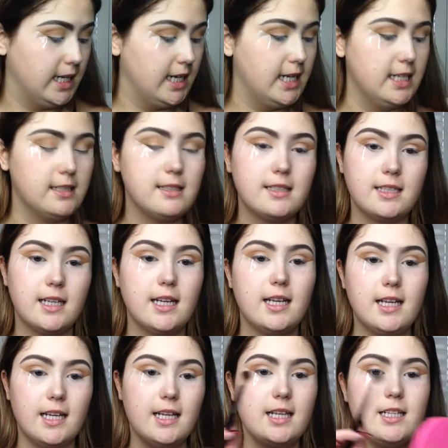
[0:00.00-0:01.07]
it
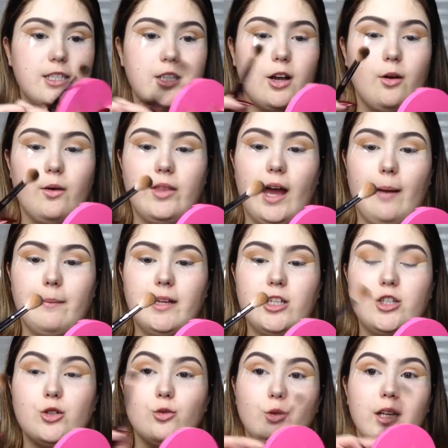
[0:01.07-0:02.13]
is. So that
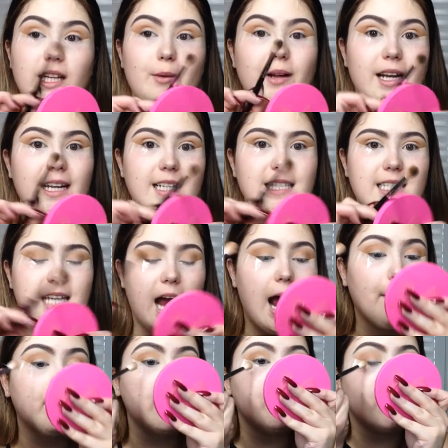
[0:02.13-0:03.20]
means you really want to
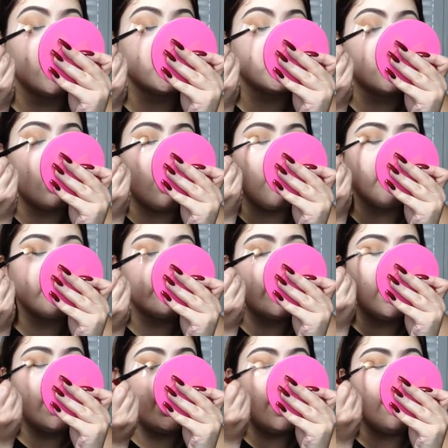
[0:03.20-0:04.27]
tap your brush
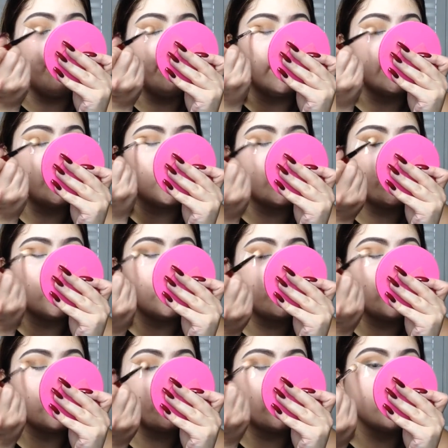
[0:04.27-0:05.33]
off and be
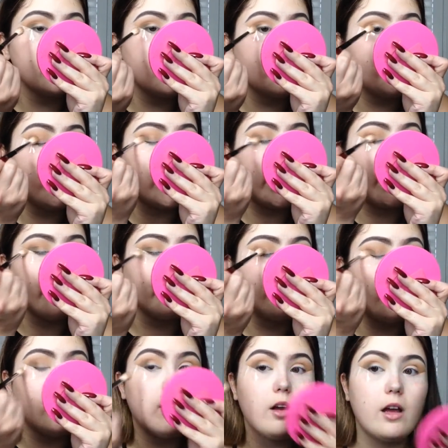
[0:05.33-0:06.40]
super
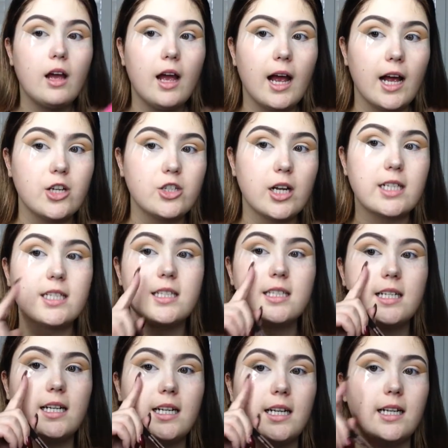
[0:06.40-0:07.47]
careful. As you guys can
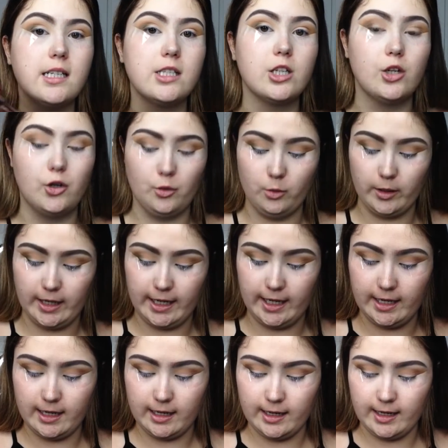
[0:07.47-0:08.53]
see, it is
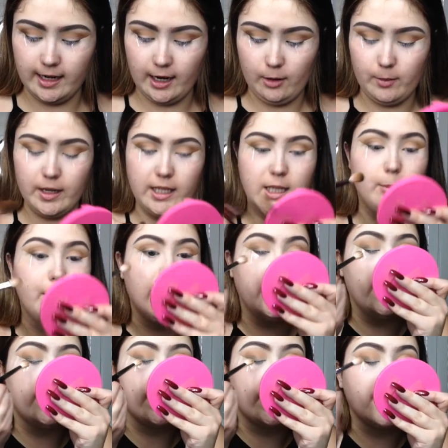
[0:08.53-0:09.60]
green now, but in the
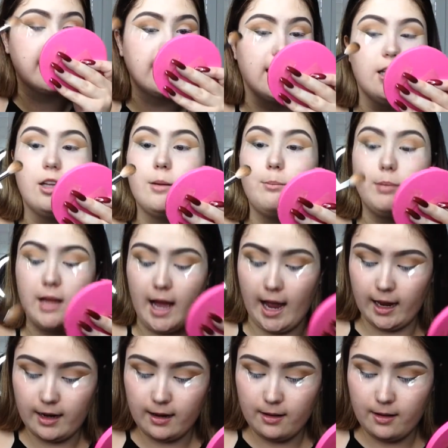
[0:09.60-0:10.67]
pan, like I said, it looked black.